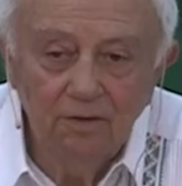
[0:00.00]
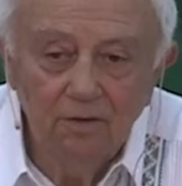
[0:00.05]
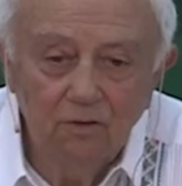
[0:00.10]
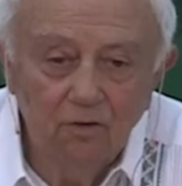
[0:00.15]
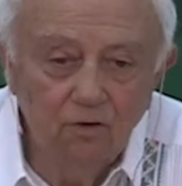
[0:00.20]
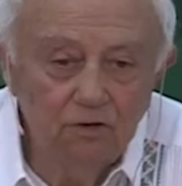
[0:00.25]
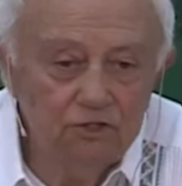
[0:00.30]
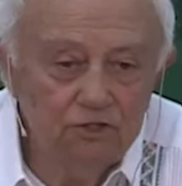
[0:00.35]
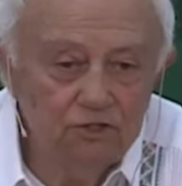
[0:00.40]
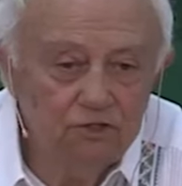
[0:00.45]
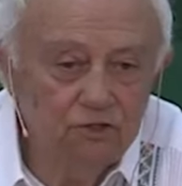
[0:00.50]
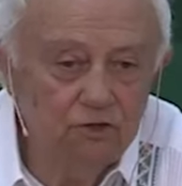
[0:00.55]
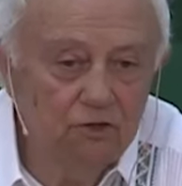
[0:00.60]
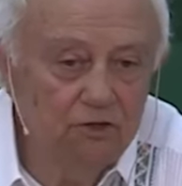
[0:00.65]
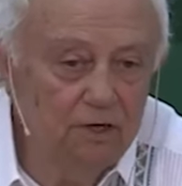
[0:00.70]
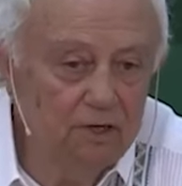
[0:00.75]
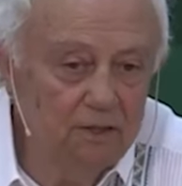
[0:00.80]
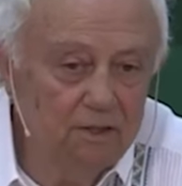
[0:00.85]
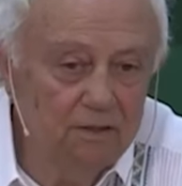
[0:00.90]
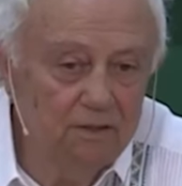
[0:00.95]

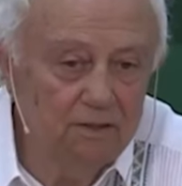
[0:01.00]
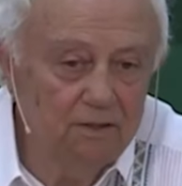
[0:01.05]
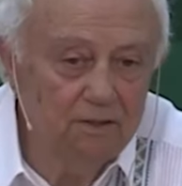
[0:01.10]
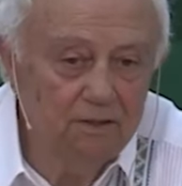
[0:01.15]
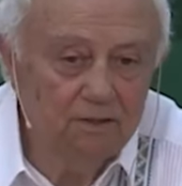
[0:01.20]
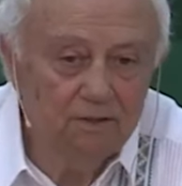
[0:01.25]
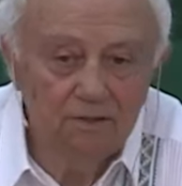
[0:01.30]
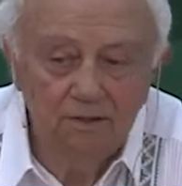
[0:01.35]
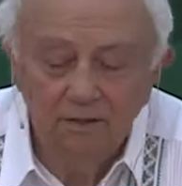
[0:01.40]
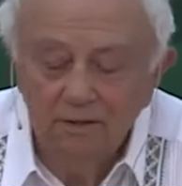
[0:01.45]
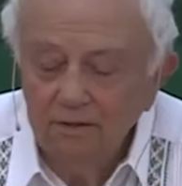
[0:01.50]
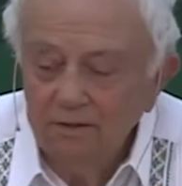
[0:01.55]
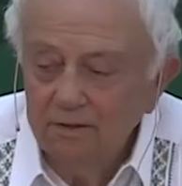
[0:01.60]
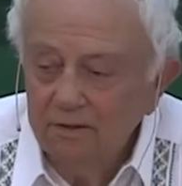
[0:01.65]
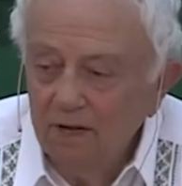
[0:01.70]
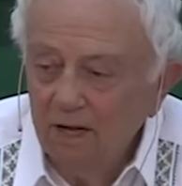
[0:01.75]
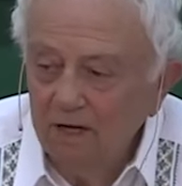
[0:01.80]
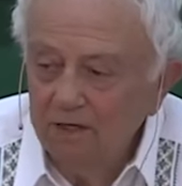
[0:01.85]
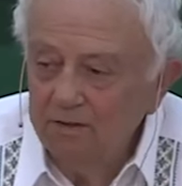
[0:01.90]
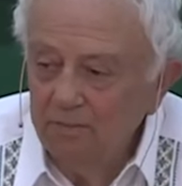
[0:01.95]
cortisone and
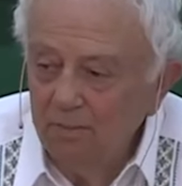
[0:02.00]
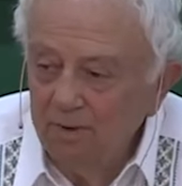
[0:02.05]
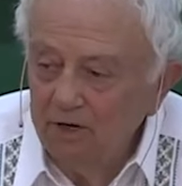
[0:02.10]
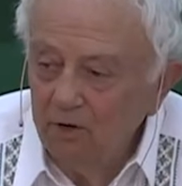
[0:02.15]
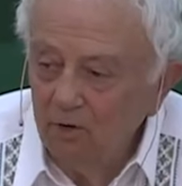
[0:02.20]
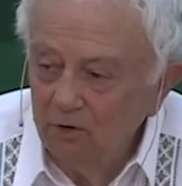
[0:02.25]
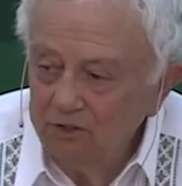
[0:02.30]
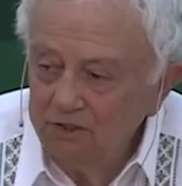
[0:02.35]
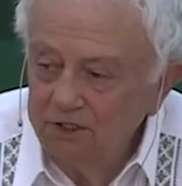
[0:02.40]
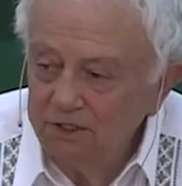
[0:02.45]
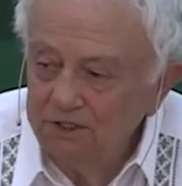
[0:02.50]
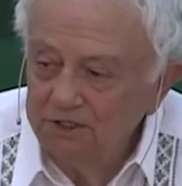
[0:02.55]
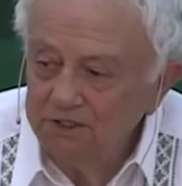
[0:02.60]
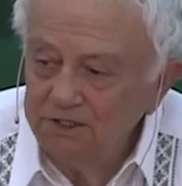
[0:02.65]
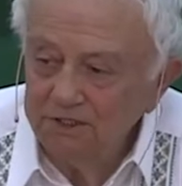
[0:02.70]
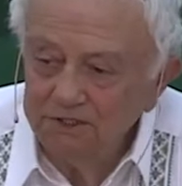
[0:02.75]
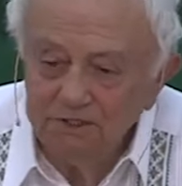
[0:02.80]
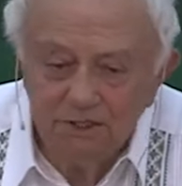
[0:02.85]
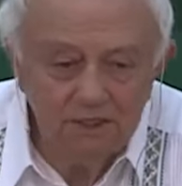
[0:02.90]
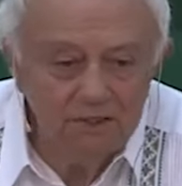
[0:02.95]
uh, antibiotics,
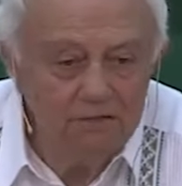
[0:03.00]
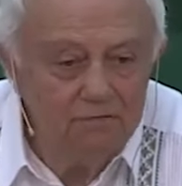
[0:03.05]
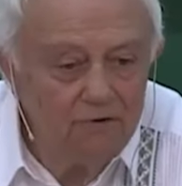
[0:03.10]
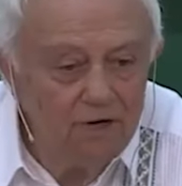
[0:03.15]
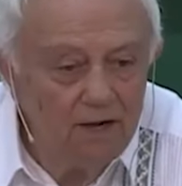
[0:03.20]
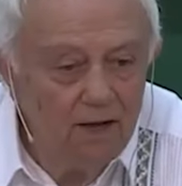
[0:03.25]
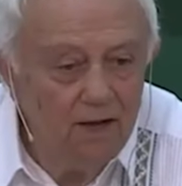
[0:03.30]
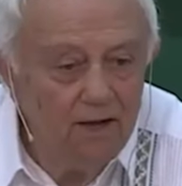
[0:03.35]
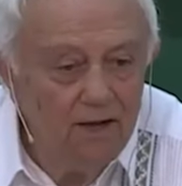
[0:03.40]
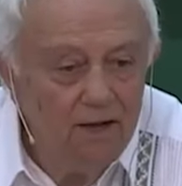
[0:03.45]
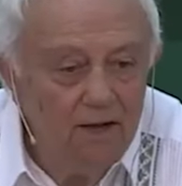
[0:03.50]
etc.